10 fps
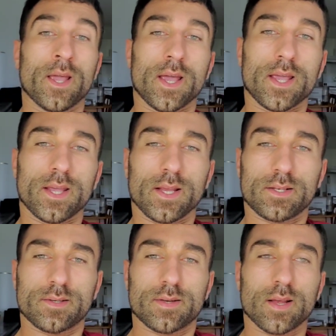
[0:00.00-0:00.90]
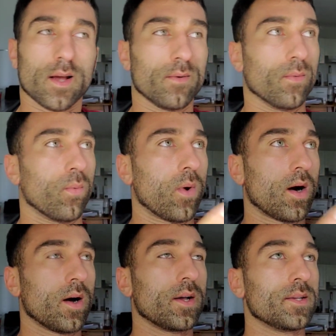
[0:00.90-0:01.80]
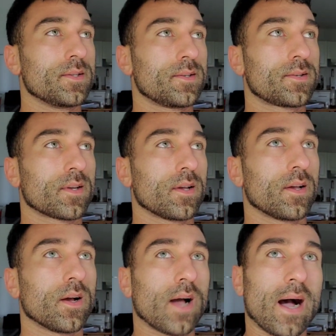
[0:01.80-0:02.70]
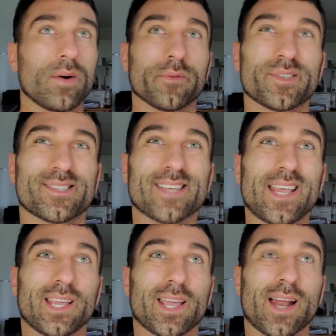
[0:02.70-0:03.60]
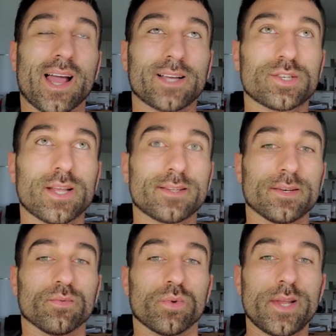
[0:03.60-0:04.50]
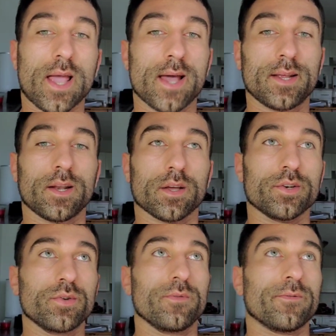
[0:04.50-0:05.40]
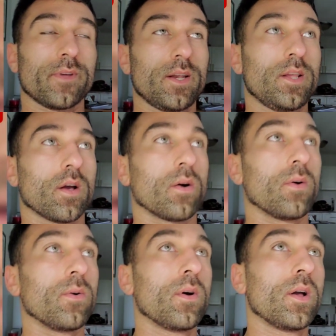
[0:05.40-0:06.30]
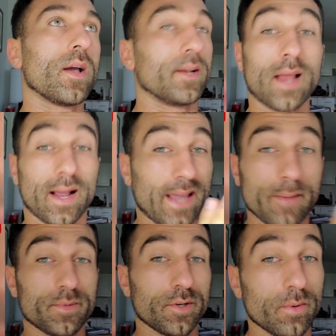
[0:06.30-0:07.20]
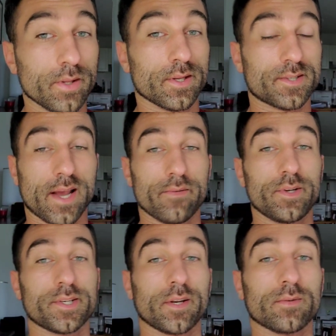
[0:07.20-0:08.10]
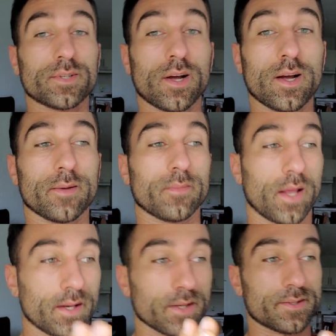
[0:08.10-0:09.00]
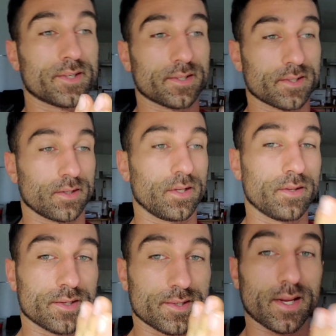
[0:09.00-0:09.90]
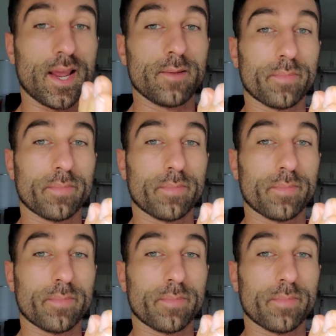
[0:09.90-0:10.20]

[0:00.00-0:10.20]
it was out of sync, and I actually had to re-edit a new video, and it kept doing this every single time. Like consistently the same